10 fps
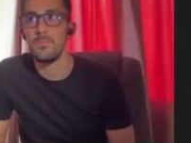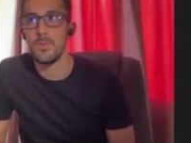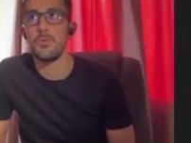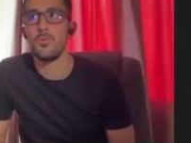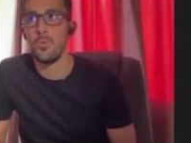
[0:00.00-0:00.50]

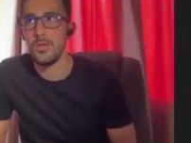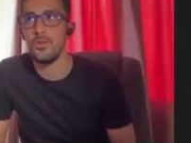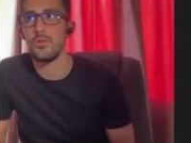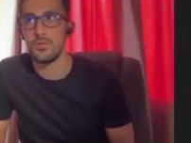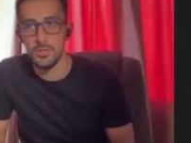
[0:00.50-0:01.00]
like when
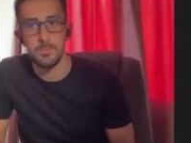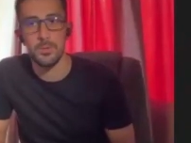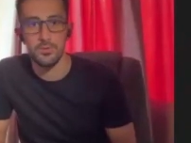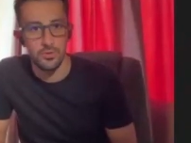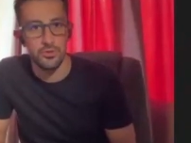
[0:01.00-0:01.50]
you're
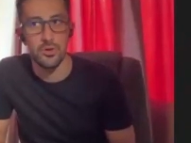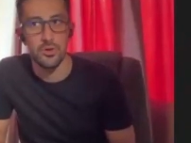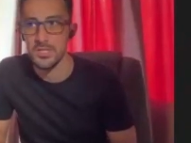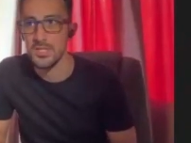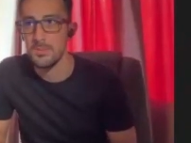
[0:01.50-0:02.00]
supposed to
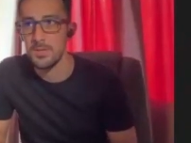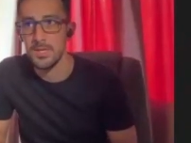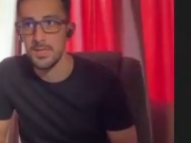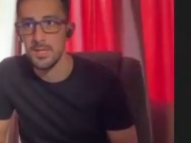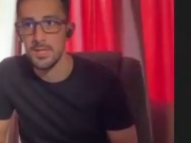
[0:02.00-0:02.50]
draw
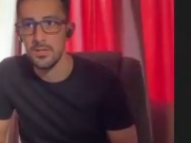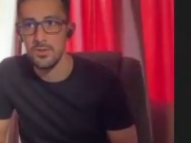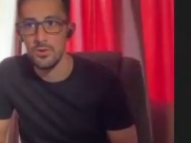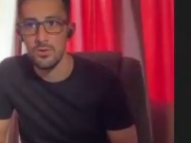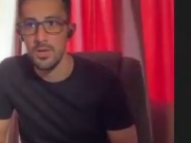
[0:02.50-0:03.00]
something that
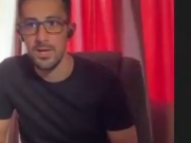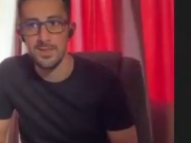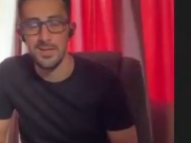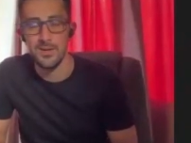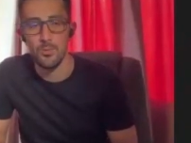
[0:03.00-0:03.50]
you're
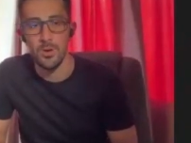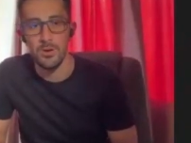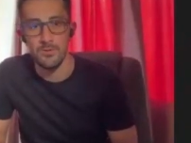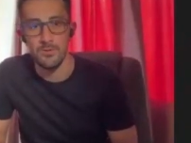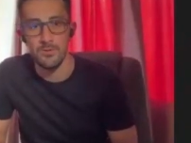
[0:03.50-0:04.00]
not that
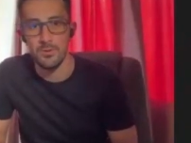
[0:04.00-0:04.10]
aware of,